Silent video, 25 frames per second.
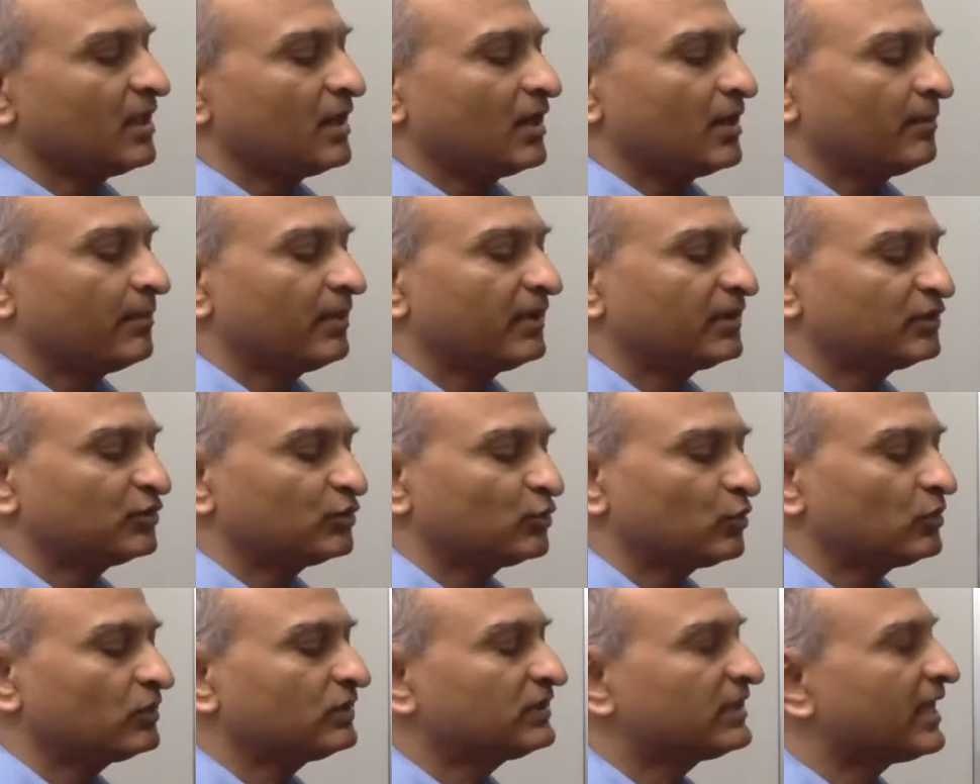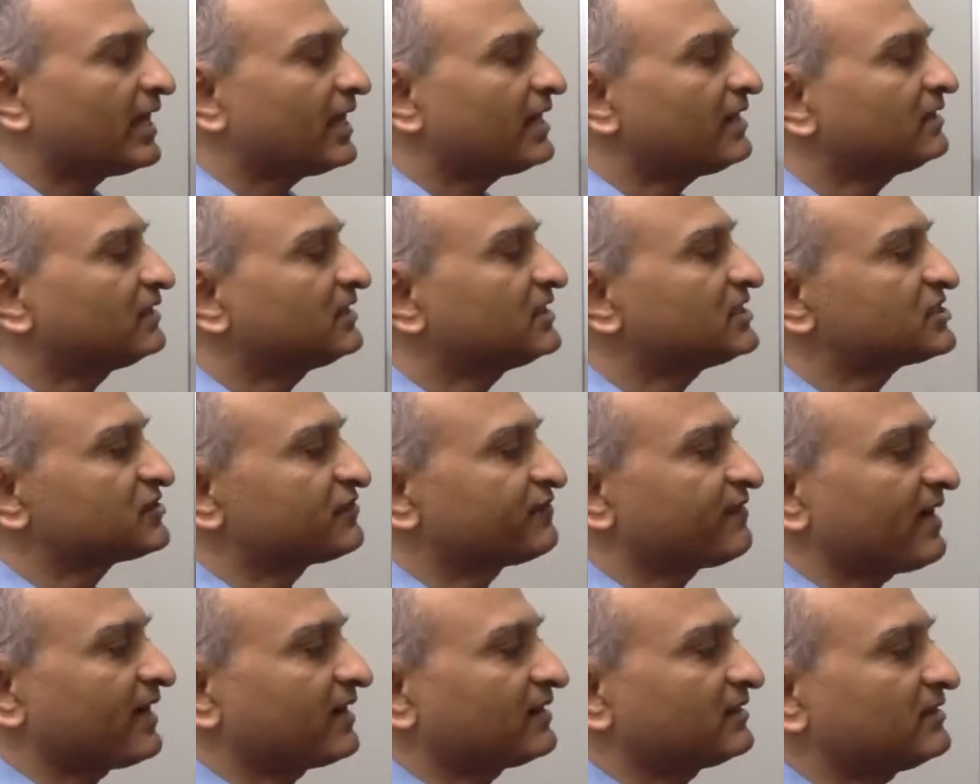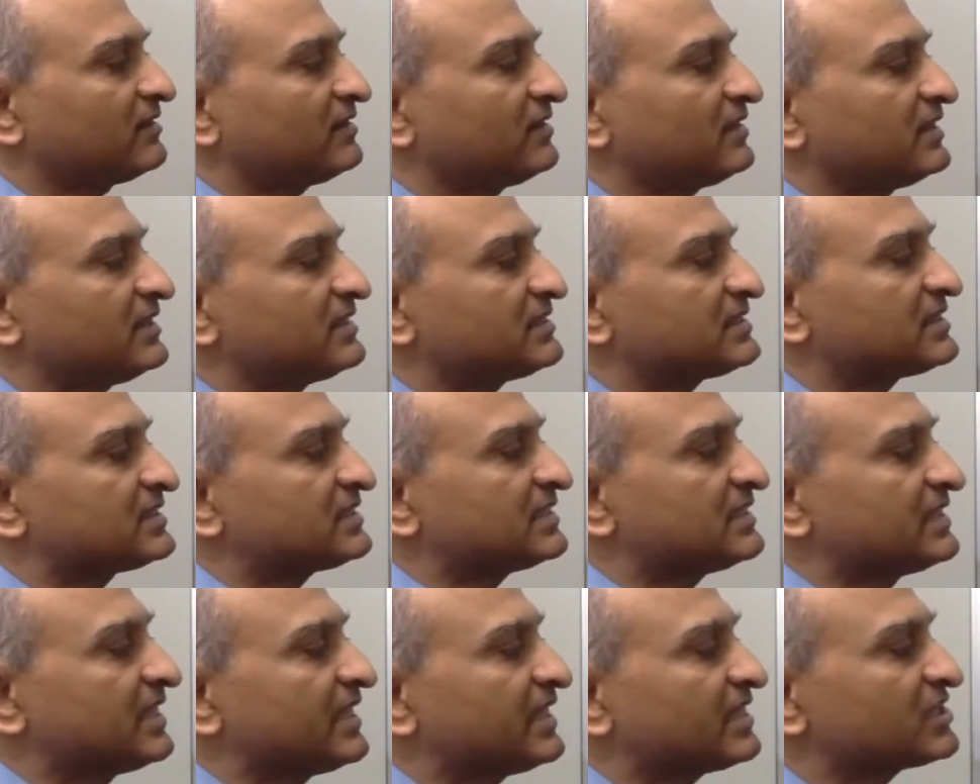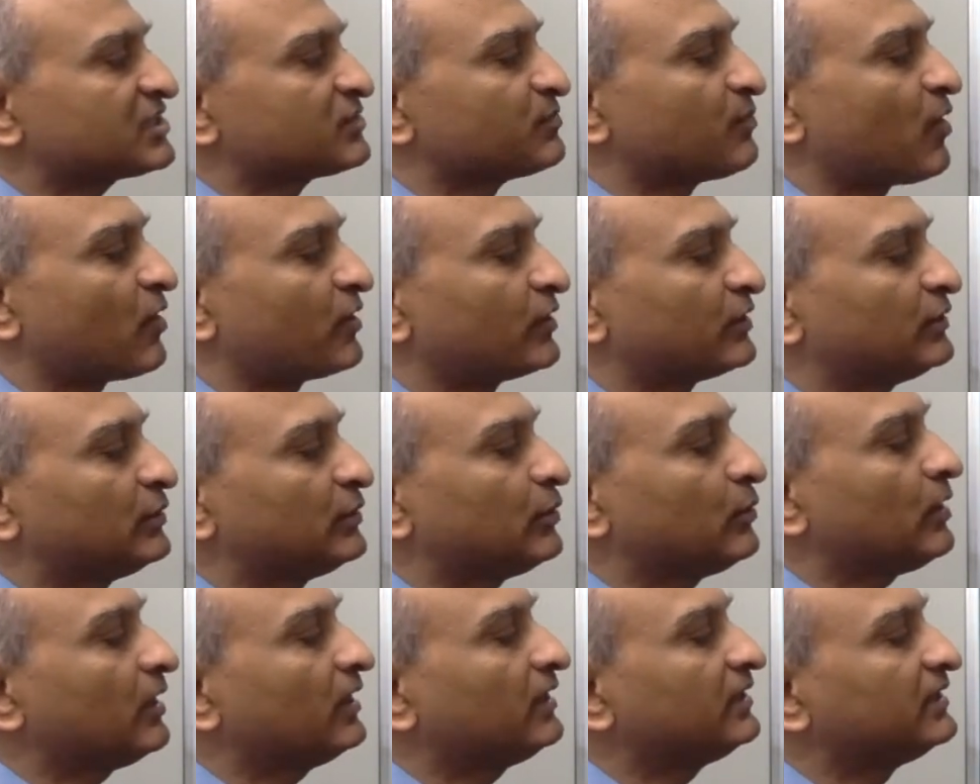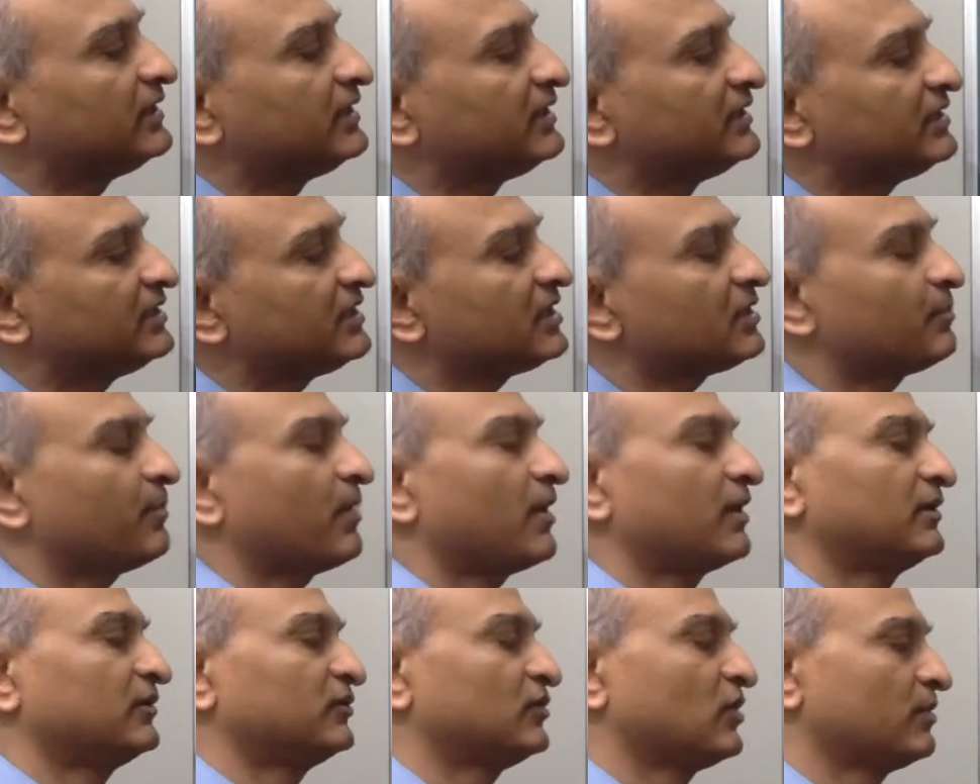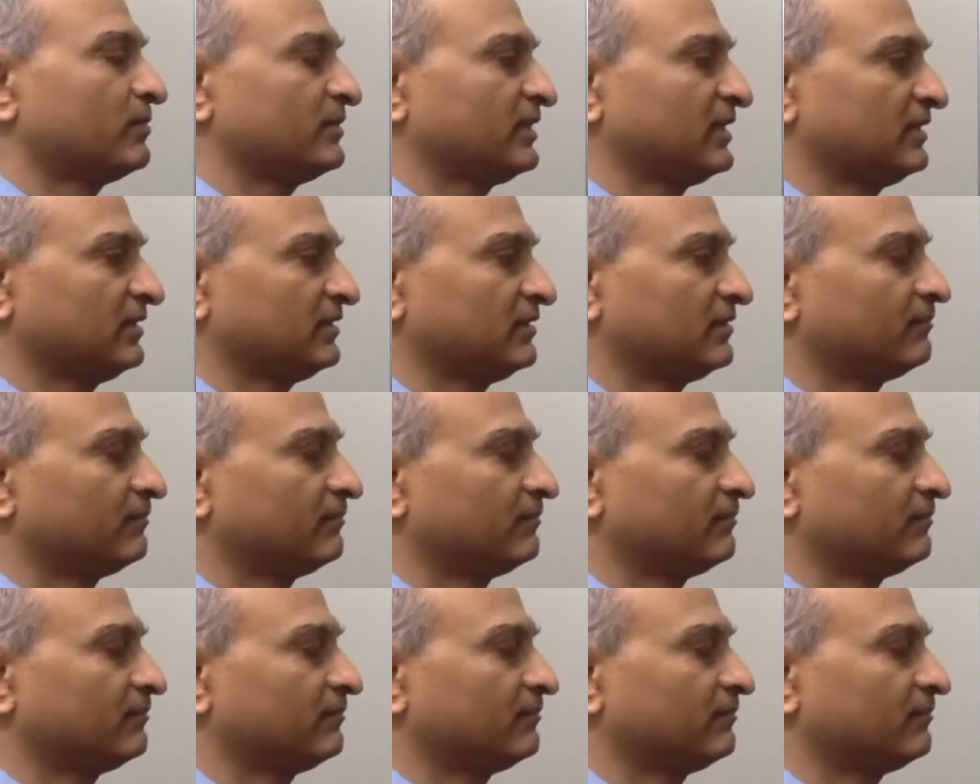But note that this factor is Cx modulo a linear polynomial.